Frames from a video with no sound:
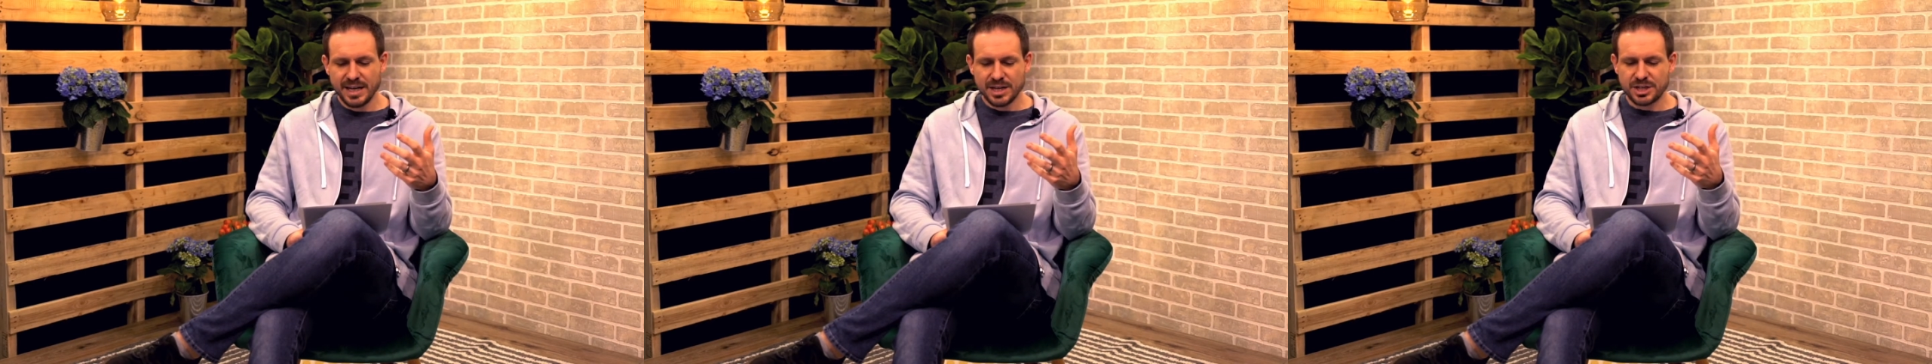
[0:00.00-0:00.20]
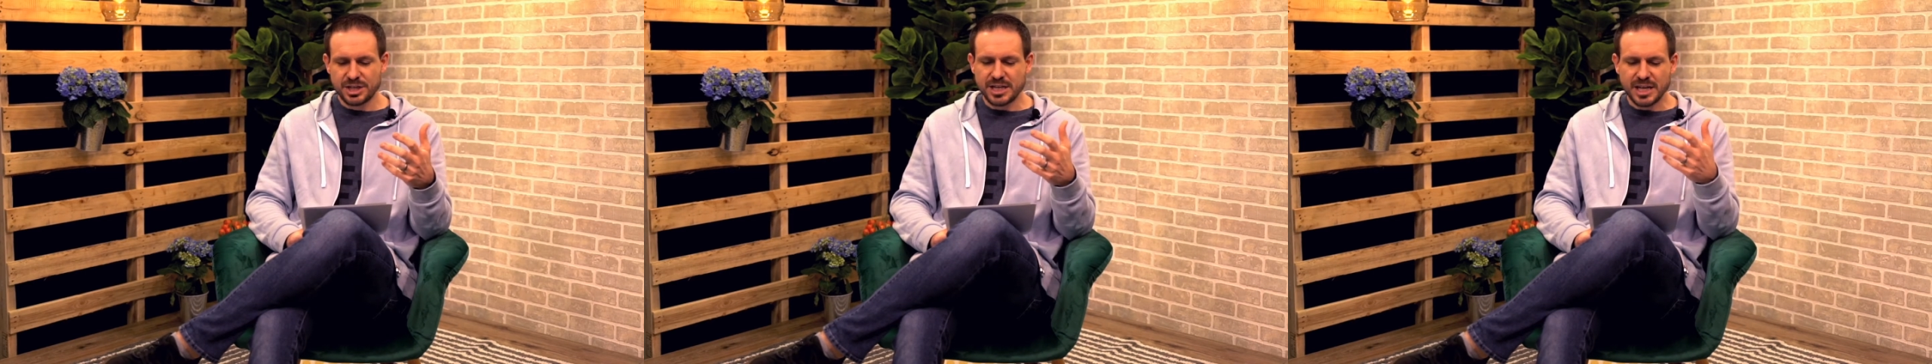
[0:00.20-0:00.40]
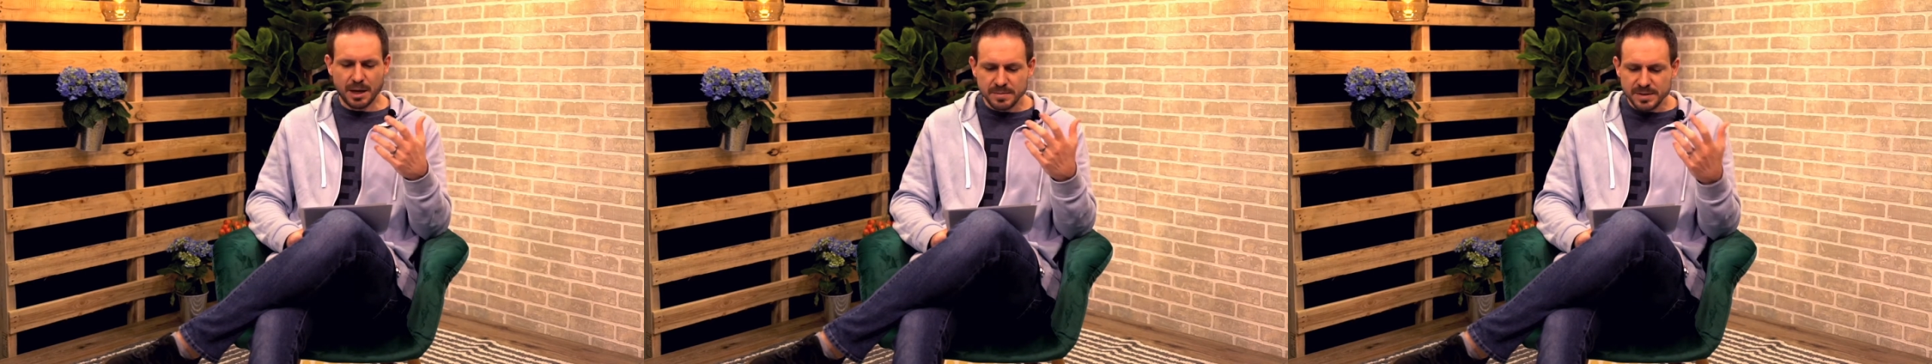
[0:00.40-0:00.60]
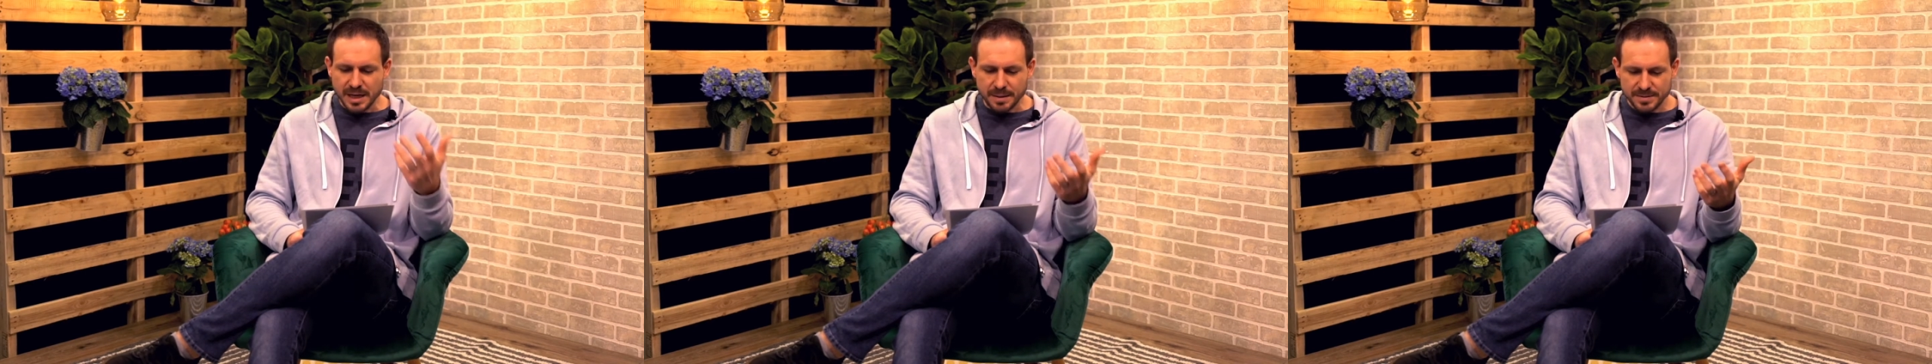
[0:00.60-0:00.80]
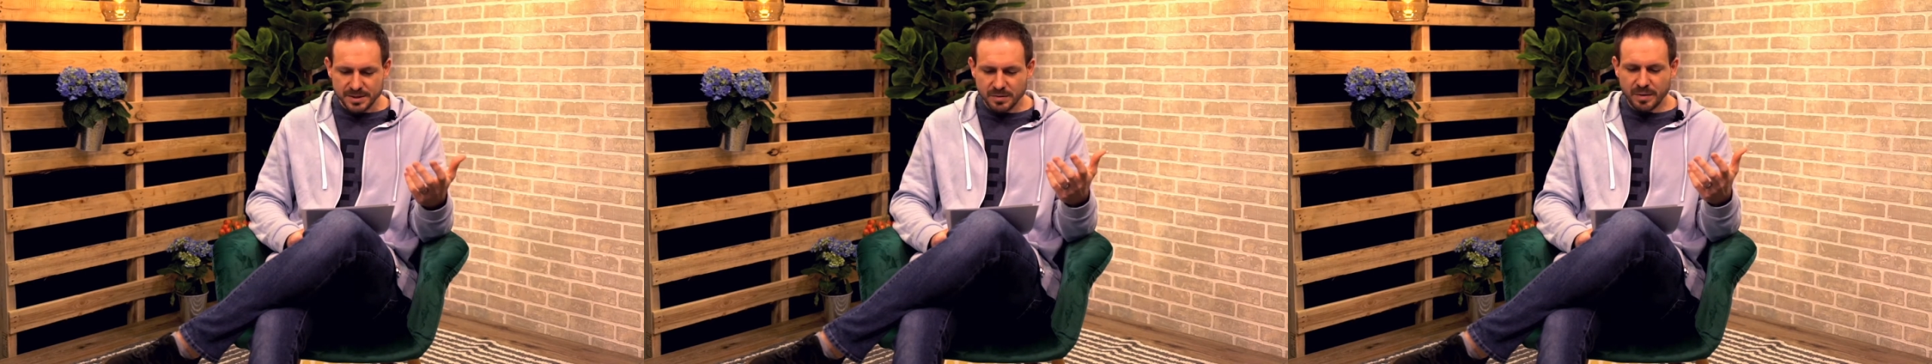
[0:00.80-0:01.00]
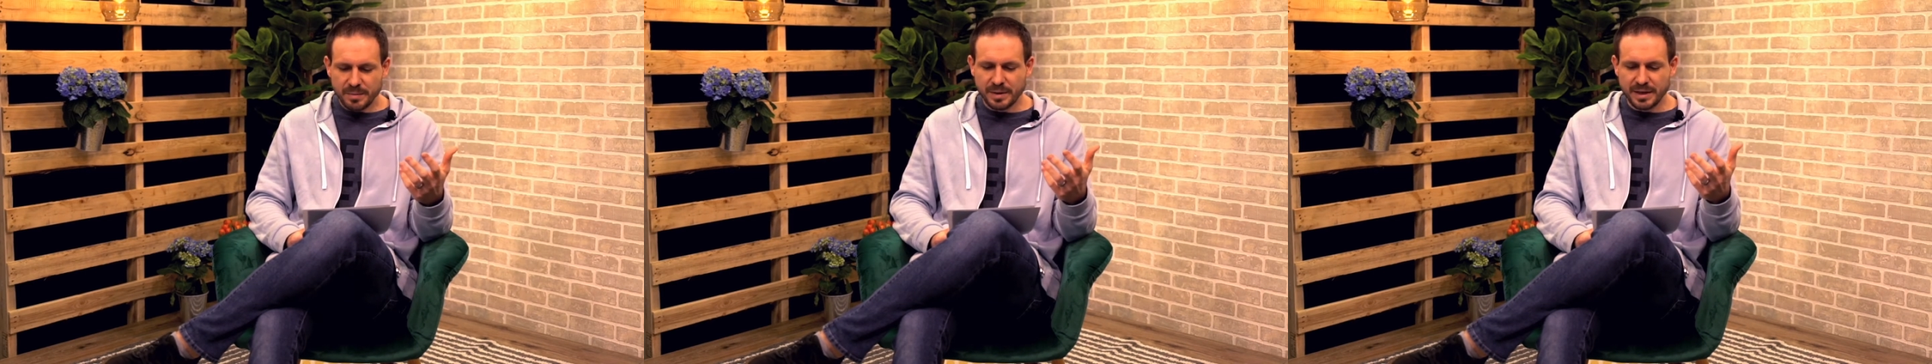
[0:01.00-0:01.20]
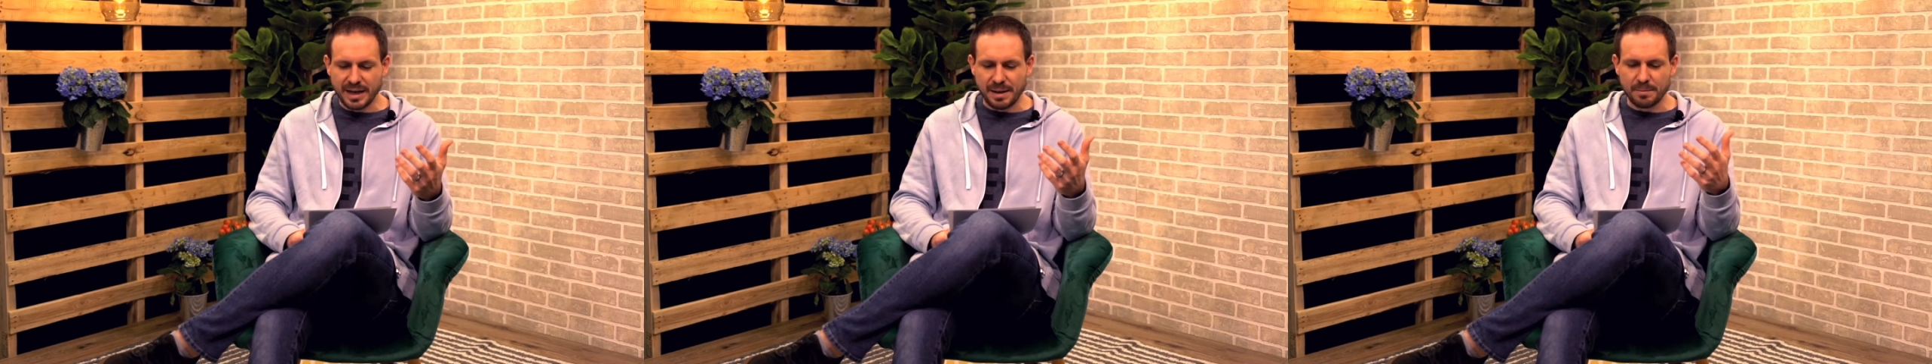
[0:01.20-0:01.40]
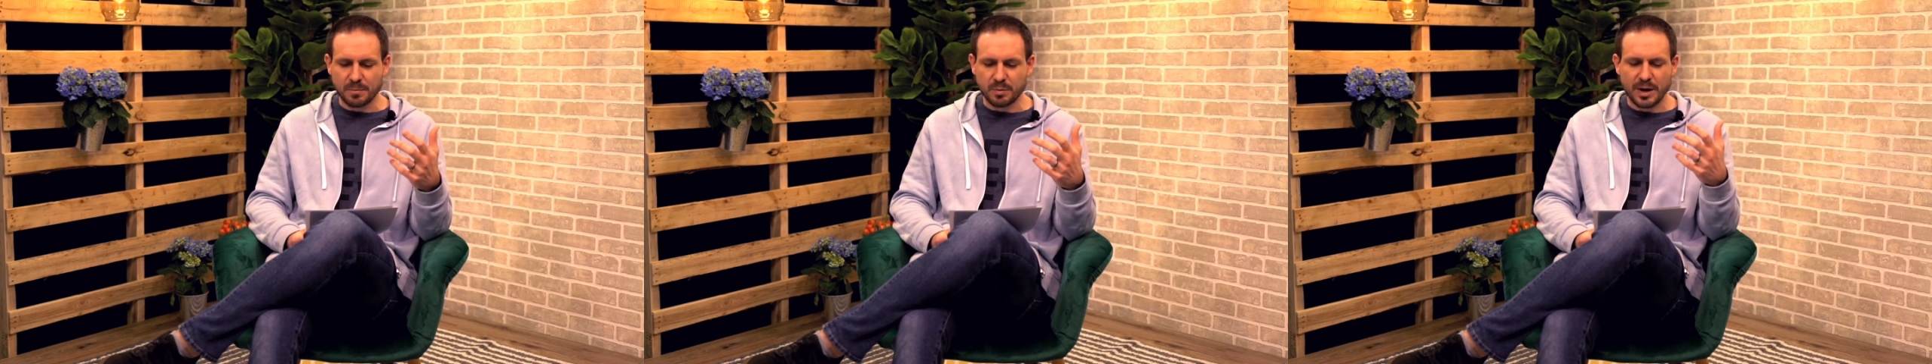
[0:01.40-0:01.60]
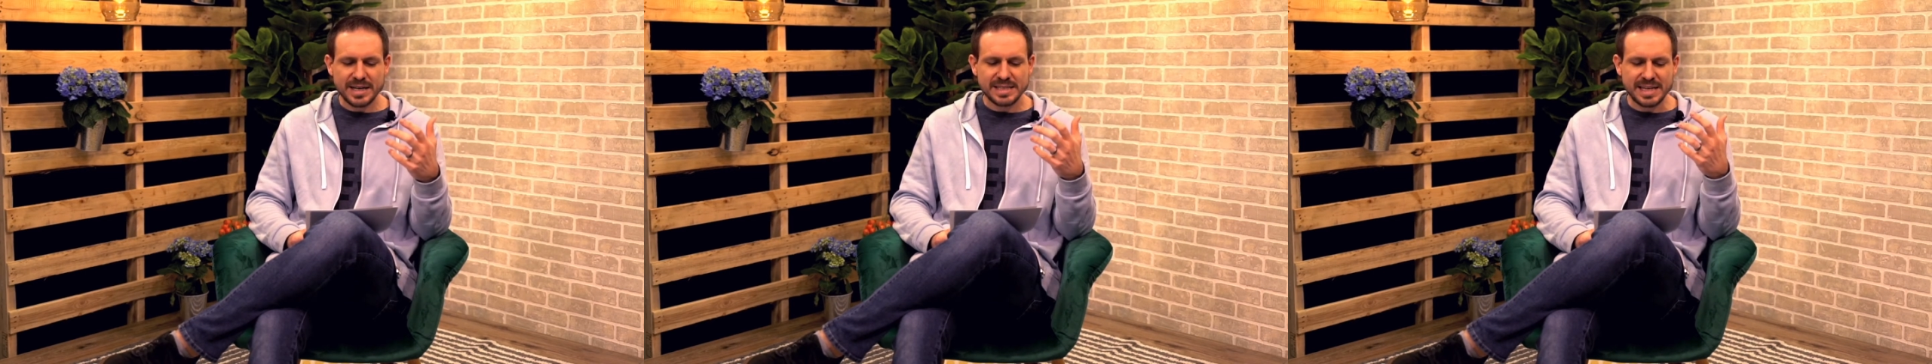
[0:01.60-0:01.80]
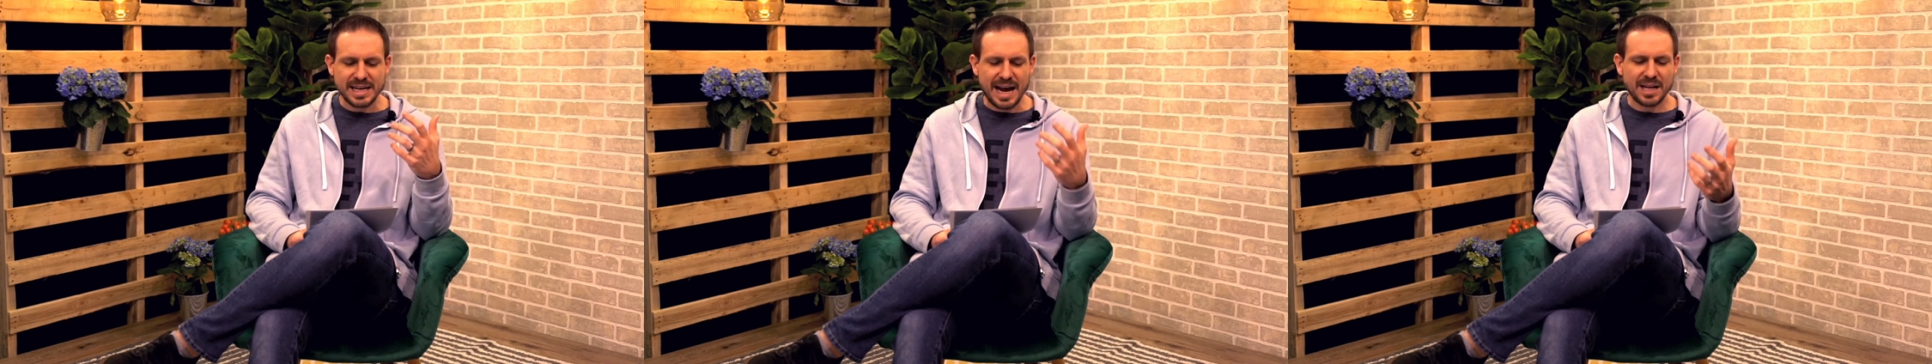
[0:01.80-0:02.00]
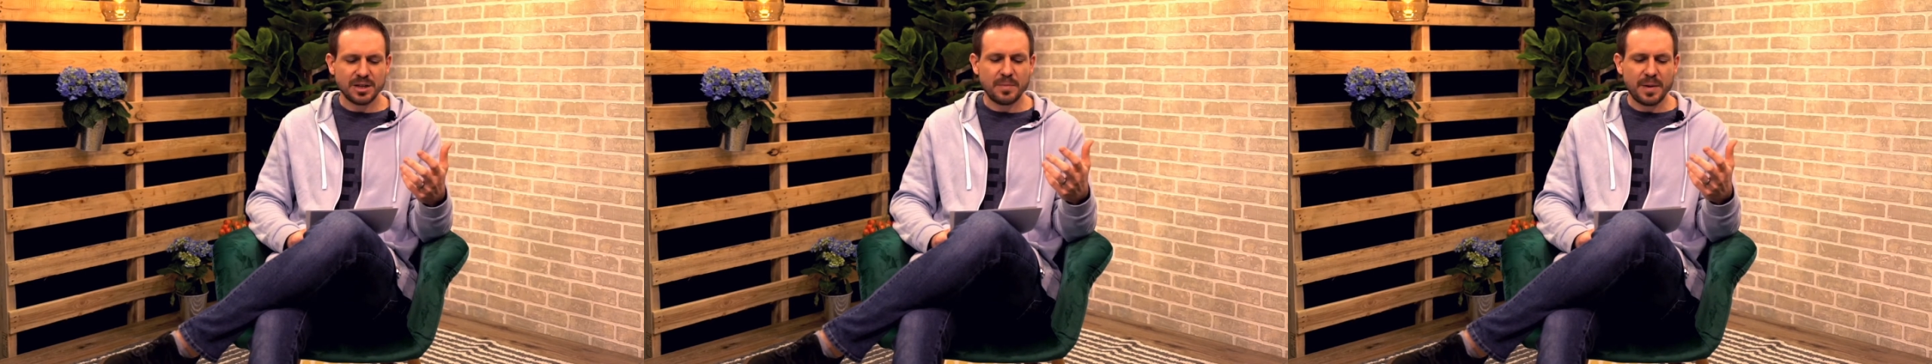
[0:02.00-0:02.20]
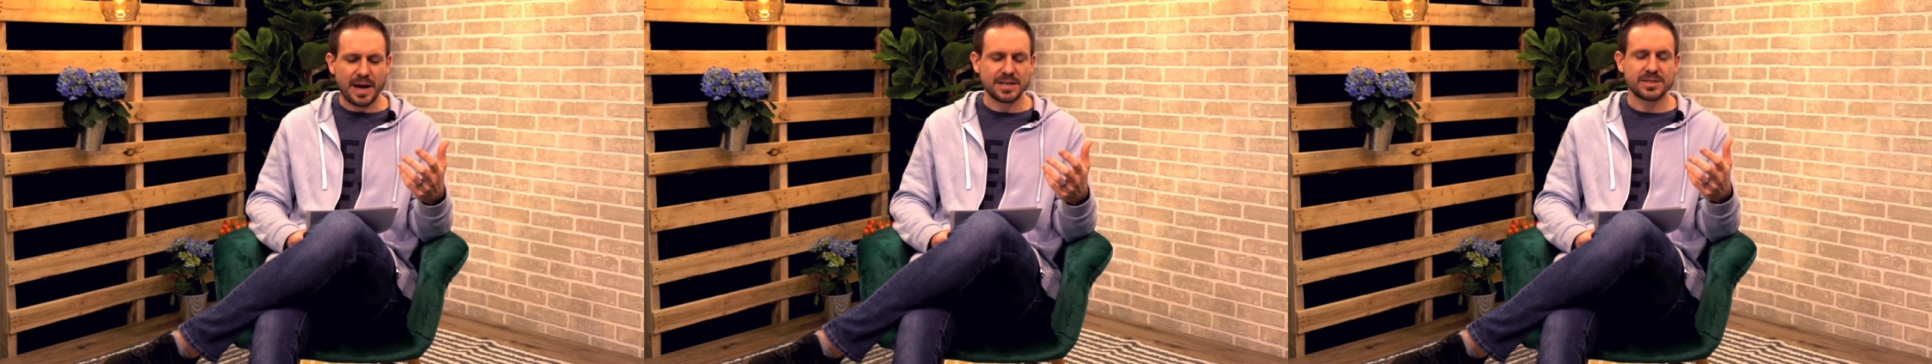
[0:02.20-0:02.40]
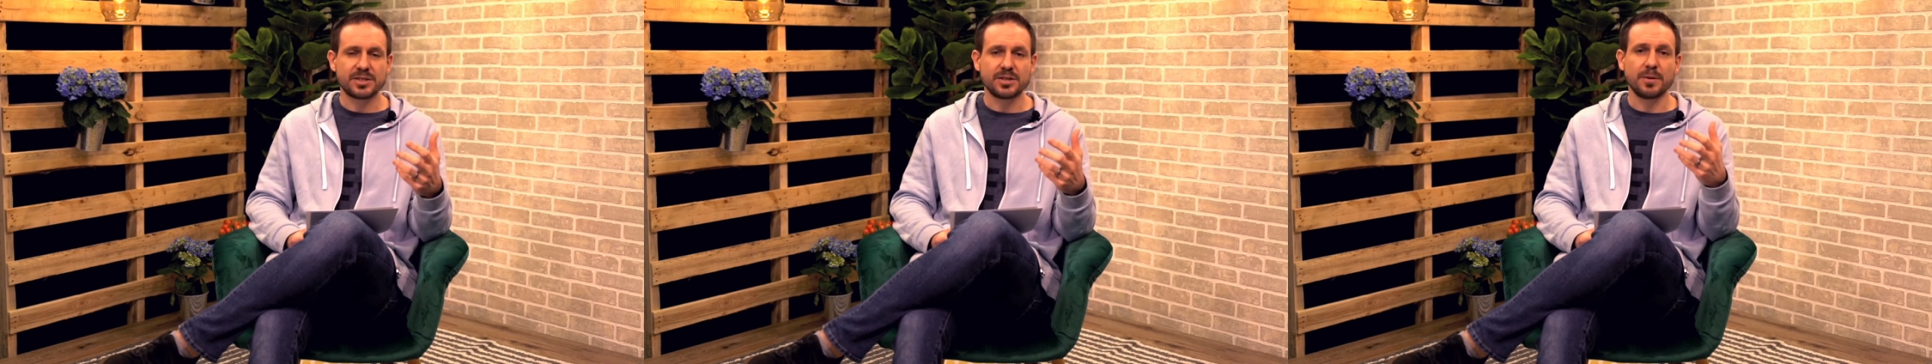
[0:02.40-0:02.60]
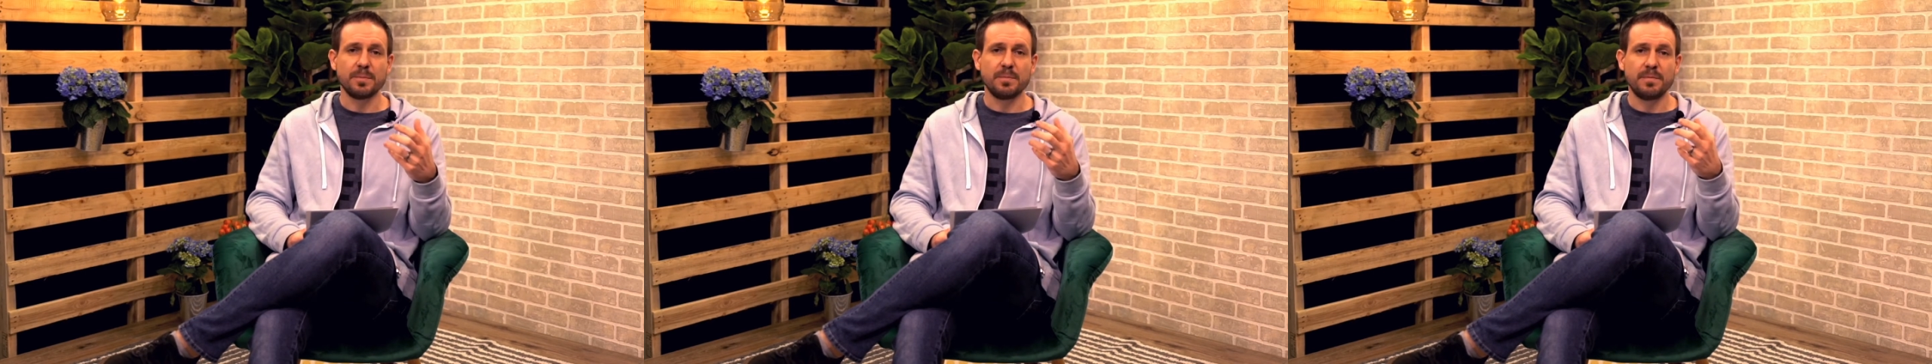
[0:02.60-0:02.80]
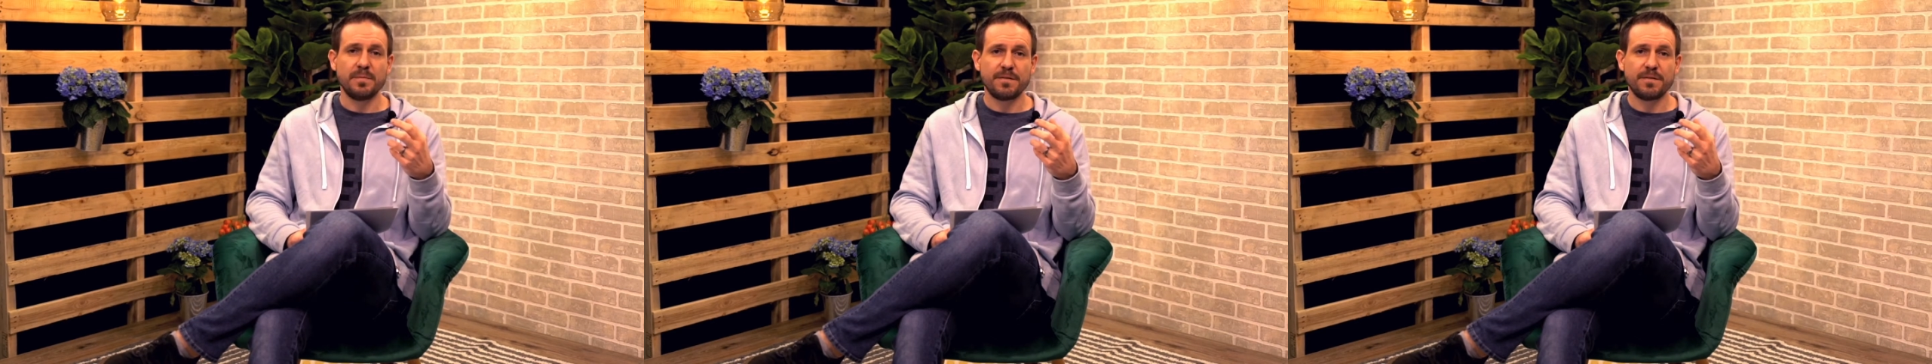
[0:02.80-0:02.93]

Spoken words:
she comes up to him and breaks an alabaster